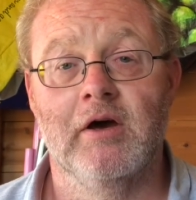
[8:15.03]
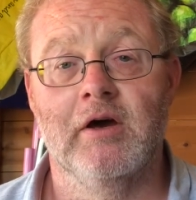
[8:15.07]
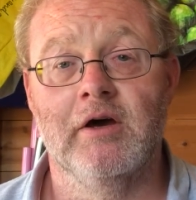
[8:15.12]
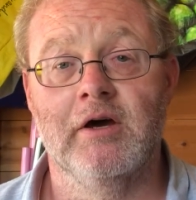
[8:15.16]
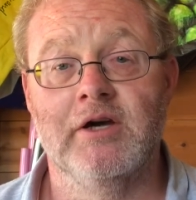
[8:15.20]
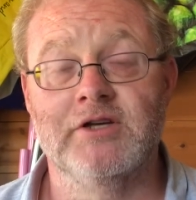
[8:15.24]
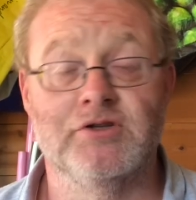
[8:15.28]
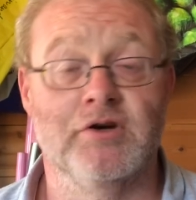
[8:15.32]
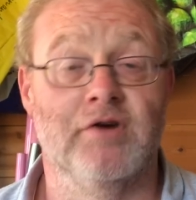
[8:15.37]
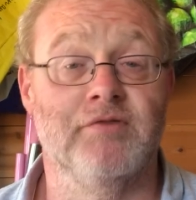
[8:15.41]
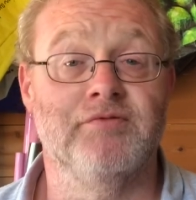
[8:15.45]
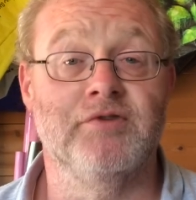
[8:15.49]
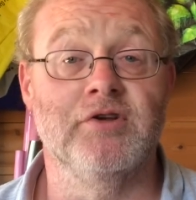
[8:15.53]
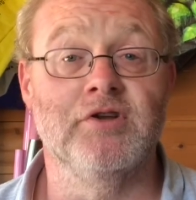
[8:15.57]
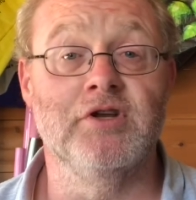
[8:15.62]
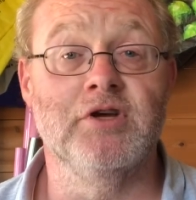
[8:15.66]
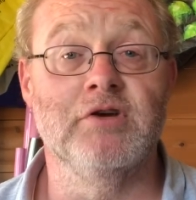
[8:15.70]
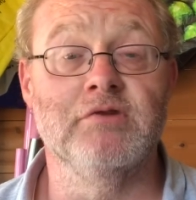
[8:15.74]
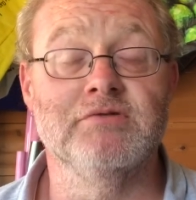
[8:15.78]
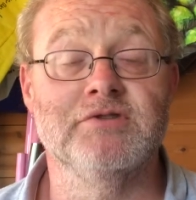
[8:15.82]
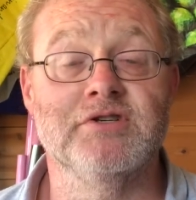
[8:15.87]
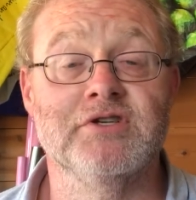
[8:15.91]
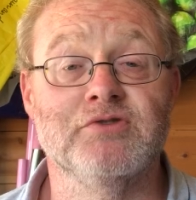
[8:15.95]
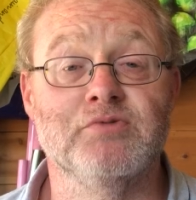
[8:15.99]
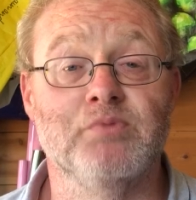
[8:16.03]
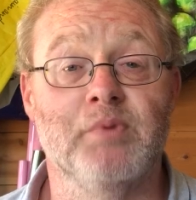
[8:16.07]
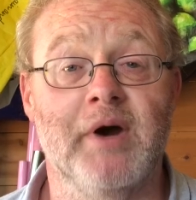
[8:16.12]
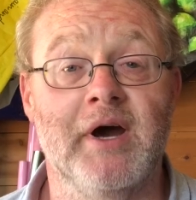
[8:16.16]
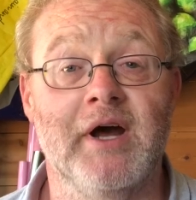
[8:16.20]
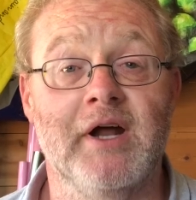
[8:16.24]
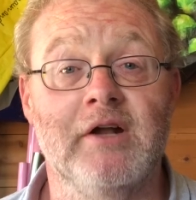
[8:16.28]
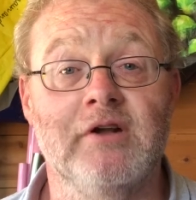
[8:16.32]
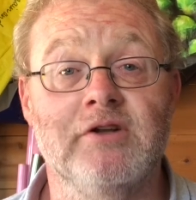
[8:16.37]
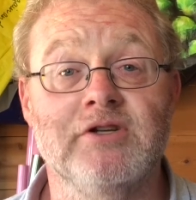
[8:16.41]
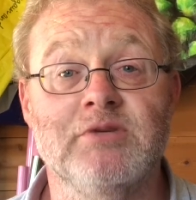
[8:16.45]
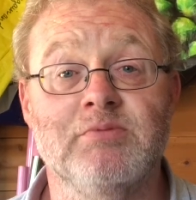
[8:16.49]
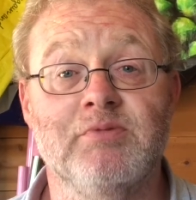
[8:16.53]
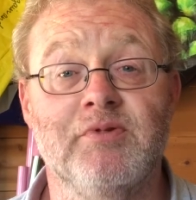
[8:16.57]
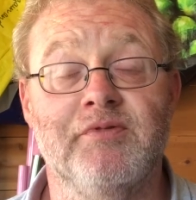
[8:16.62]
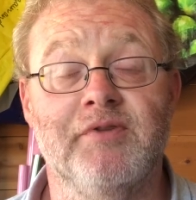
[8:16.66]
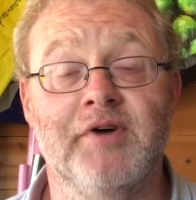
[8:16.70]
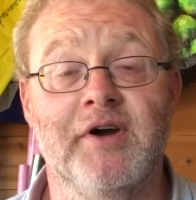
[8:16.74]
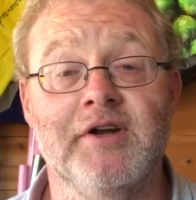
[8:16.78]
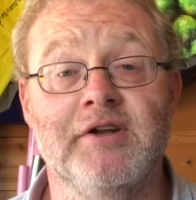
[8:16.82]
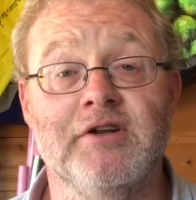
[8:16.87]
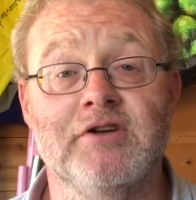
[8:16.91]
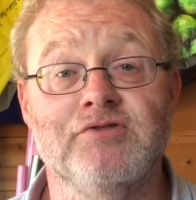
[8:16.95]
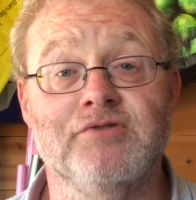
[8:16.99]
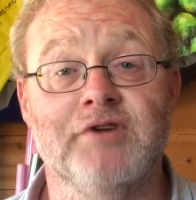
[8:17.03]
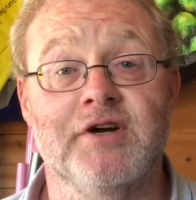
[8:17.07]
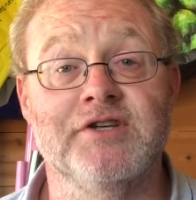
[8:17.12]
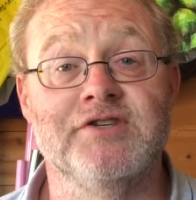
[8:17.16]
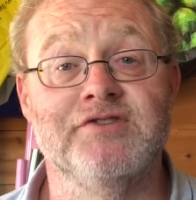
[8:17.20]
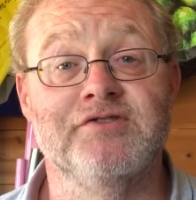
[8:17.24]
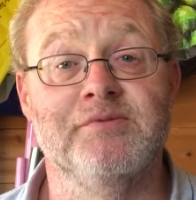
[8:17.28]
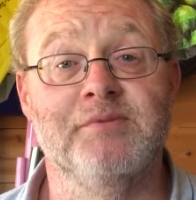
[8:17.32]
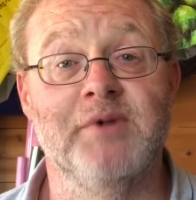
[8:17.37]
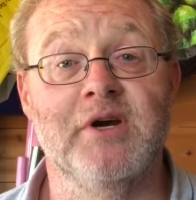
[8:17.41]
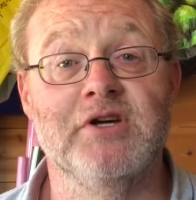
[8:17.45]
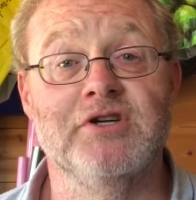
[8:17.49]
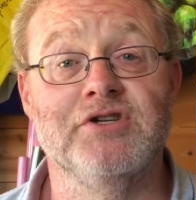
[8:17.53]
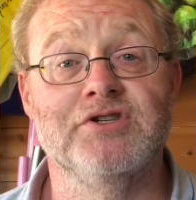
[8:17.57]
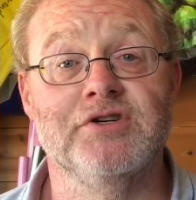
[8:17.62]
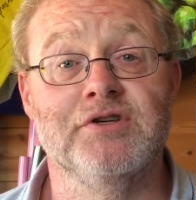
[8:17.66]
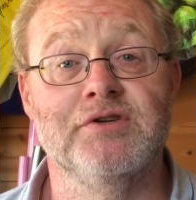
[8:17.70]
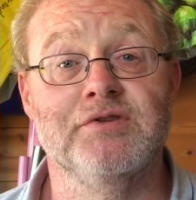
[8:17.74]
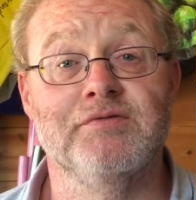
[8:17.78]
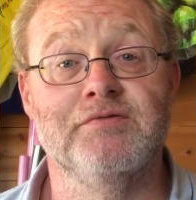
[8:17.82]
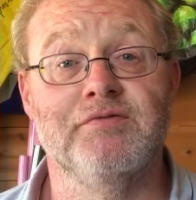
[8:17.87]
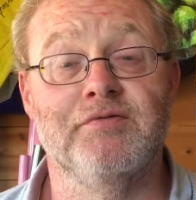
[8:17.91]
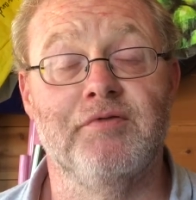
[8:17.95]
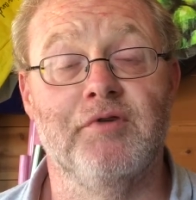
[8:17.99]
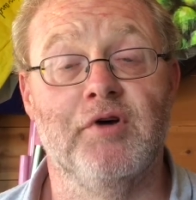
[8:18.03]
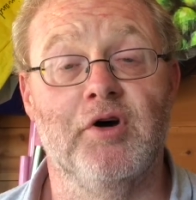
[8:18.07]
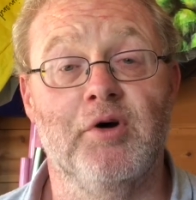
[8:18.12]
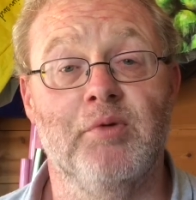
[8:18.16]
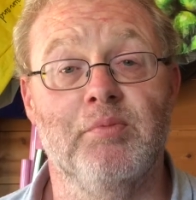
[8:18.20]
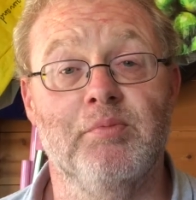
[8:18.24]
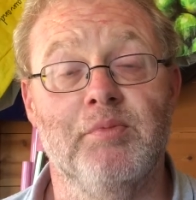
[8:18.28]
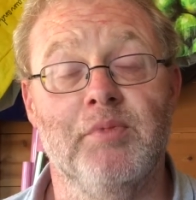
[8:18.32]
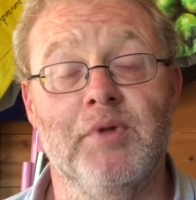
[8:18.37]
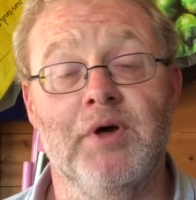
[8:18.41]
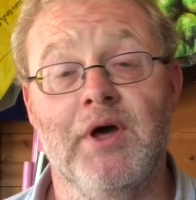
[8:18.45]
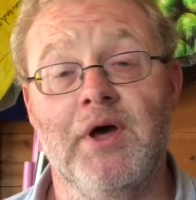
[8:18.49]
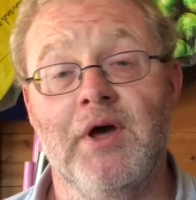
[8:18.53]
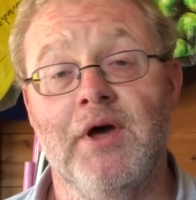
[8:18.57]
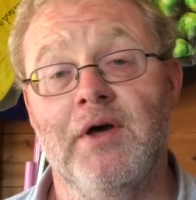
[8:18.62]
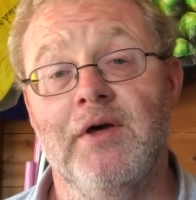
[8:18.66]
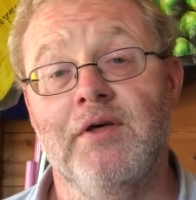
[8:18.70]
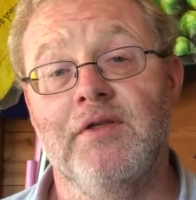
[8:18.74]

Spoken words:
It's often used as well to provide a transformation from